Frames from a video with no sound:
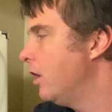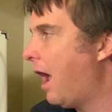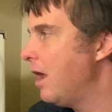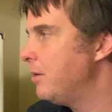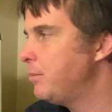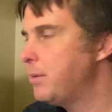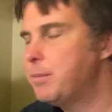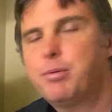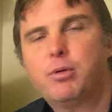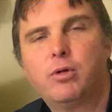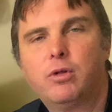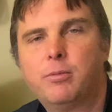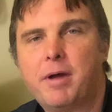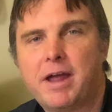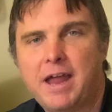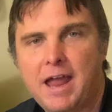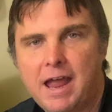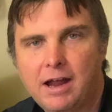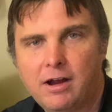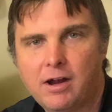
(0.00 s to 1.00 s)
I'd be pulling my
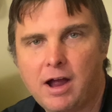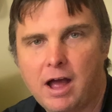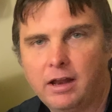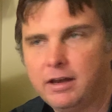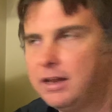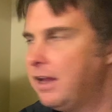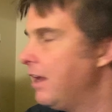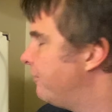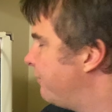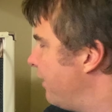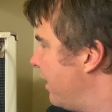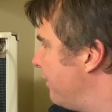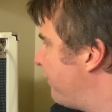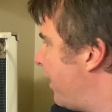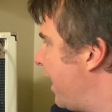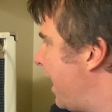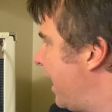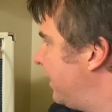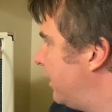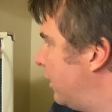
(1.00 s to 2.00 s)
hair out if I
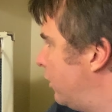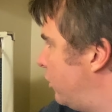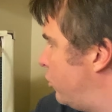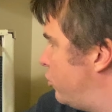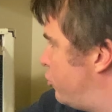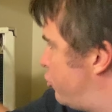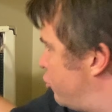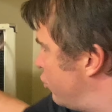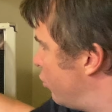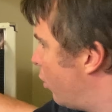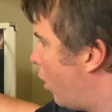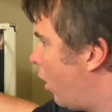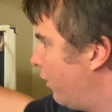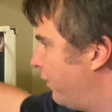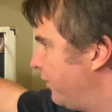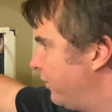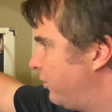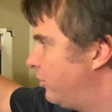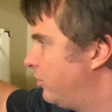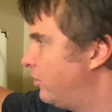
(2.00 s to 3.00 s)
had to do all
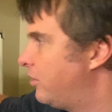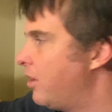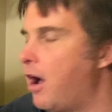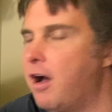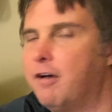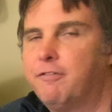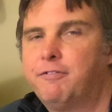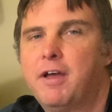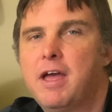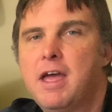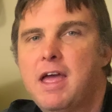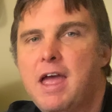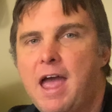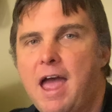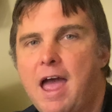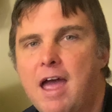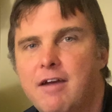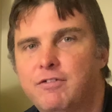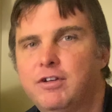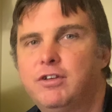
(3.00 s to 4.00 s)
this stuff
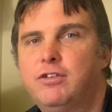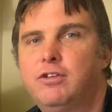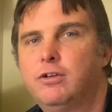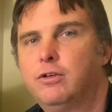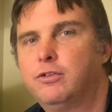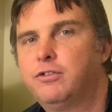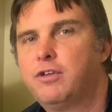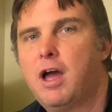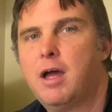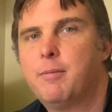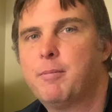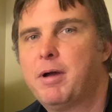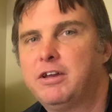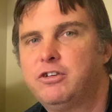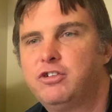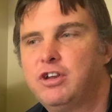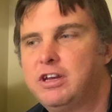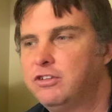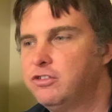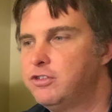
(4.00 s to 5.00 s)
every single time I
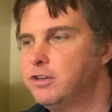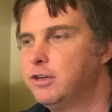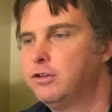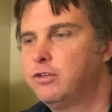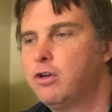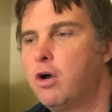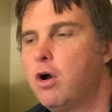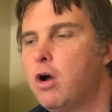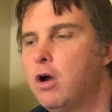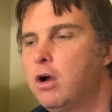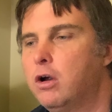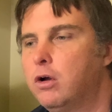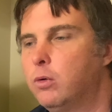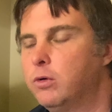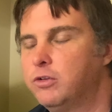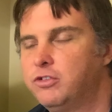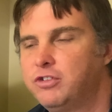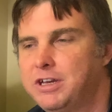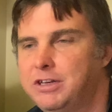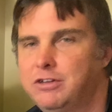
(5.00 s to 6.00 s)
changed a guitar or
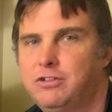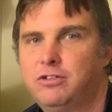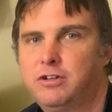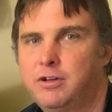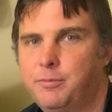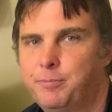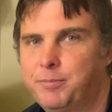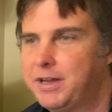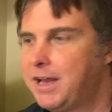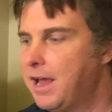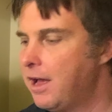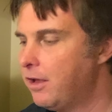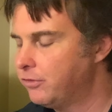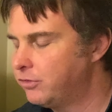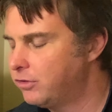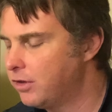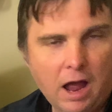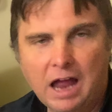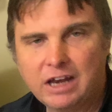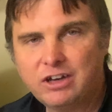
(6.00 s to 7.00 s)
changed something
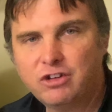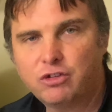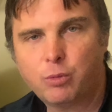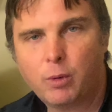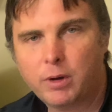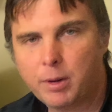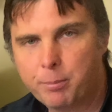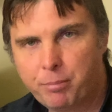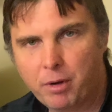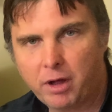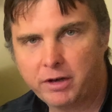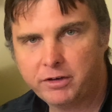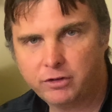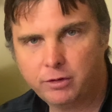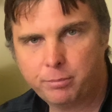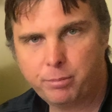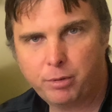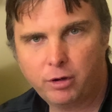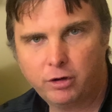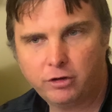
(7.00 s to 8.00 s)
else. I just want a button to
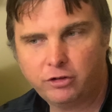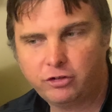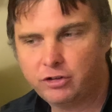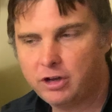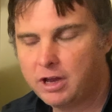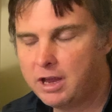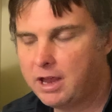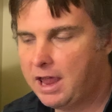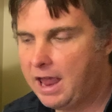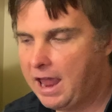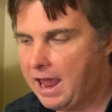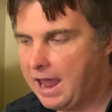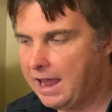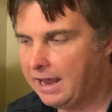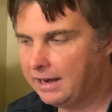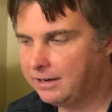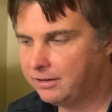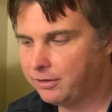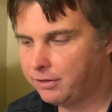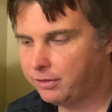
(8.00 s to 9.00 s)
push,
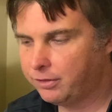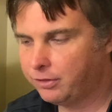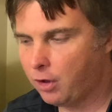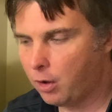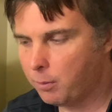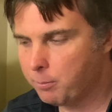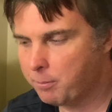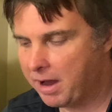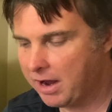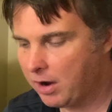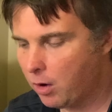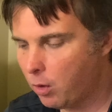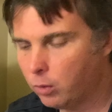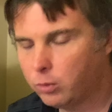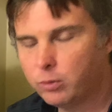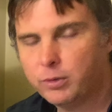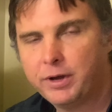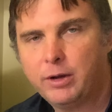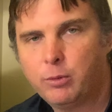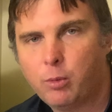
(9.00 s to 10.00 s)
and my whole
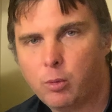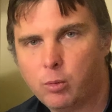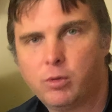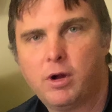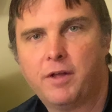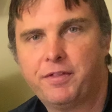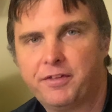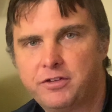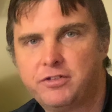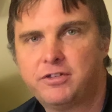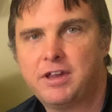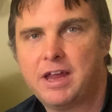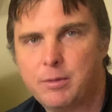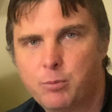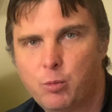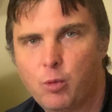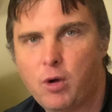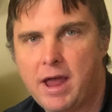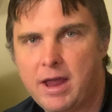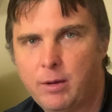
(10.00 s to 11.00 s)
rig will run the
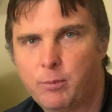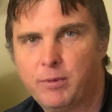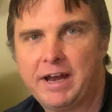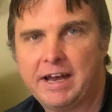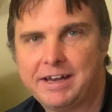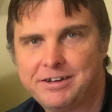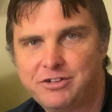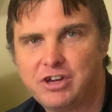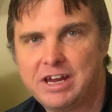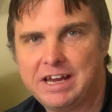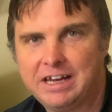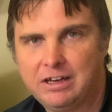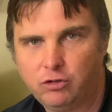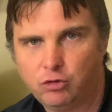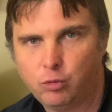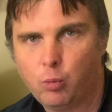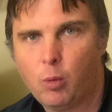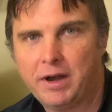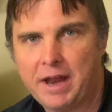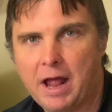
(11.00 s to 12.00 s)
same way when I change
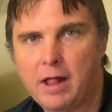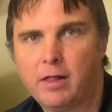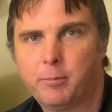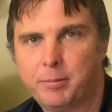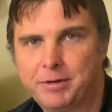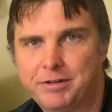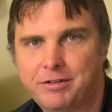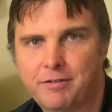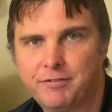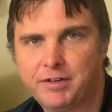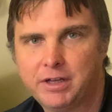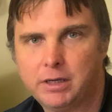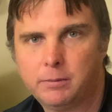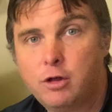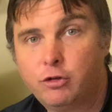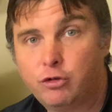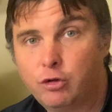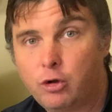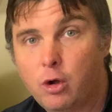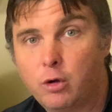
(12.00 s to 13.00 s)
one element of it.
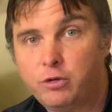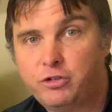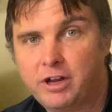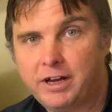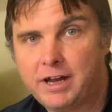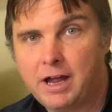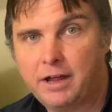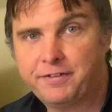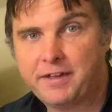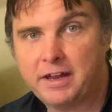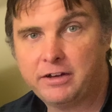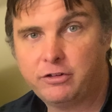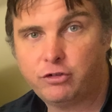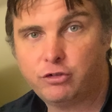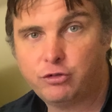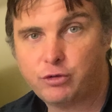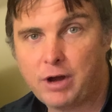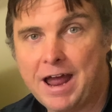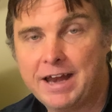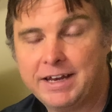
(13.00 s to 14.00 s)
So go check out that
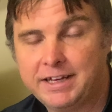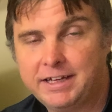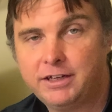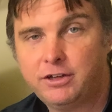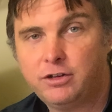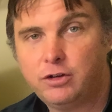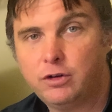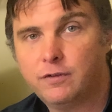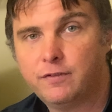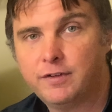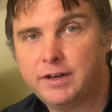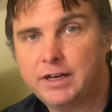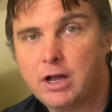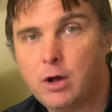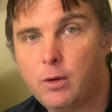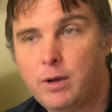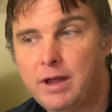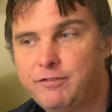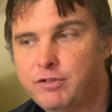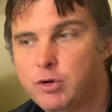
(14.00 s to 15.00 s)
Strat EQ
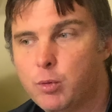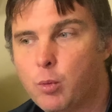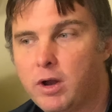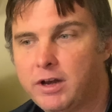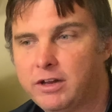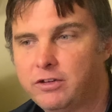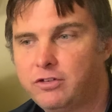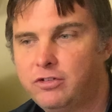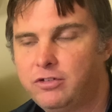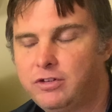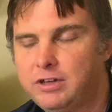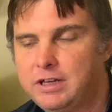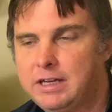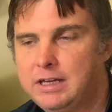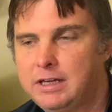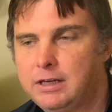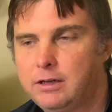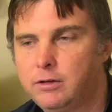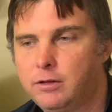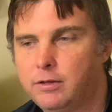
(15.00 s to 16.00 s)
video if you want to
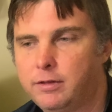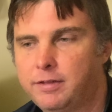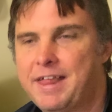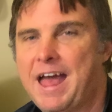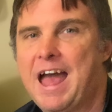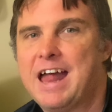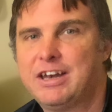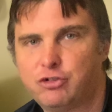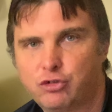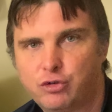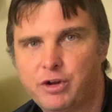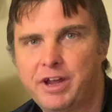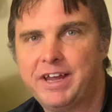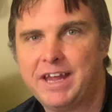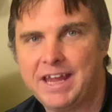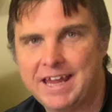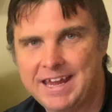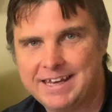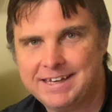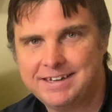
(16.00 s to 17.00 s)
see that trick
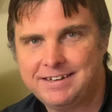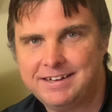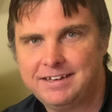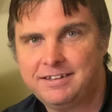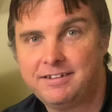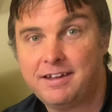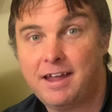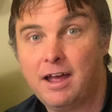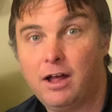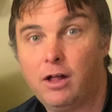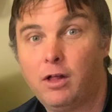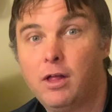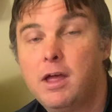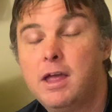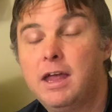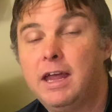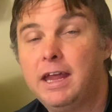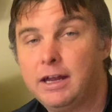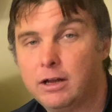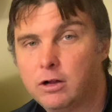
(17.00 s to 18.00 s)
in detail,
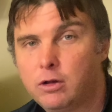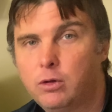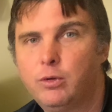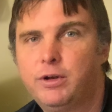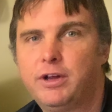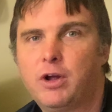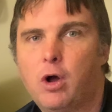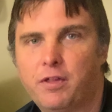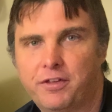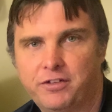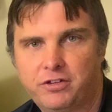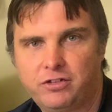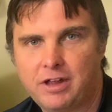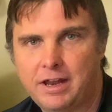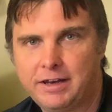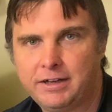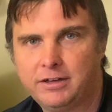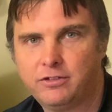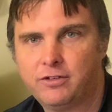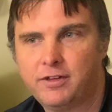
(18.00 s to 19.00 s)
including all the
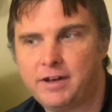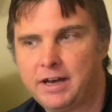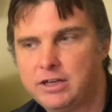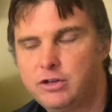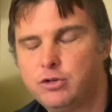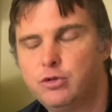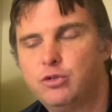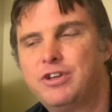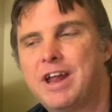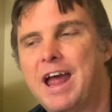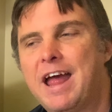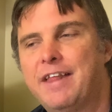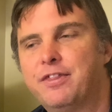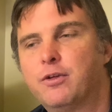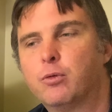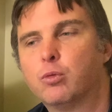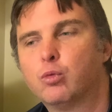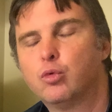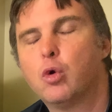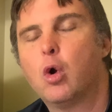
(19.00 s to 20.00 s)
settings that I used and the
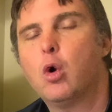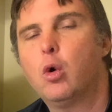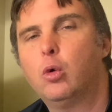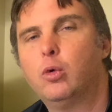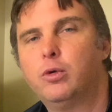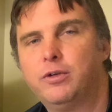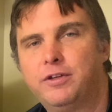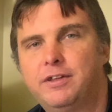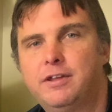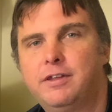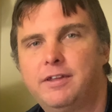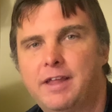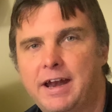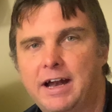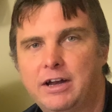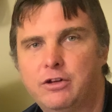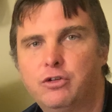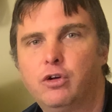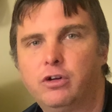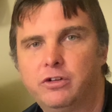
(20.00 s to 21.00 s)
road that I
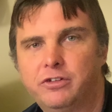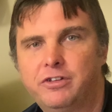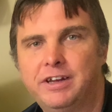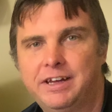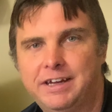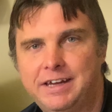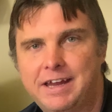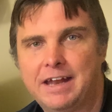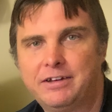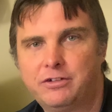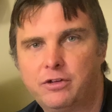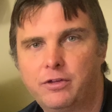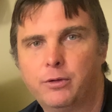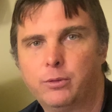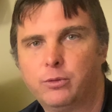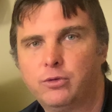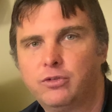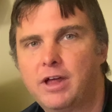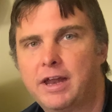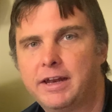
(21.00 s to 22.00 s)
took to get to
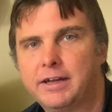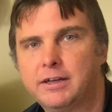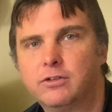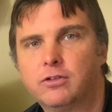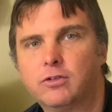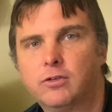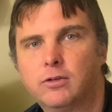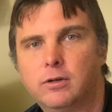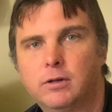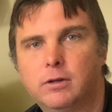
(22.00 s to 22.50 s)
those settings.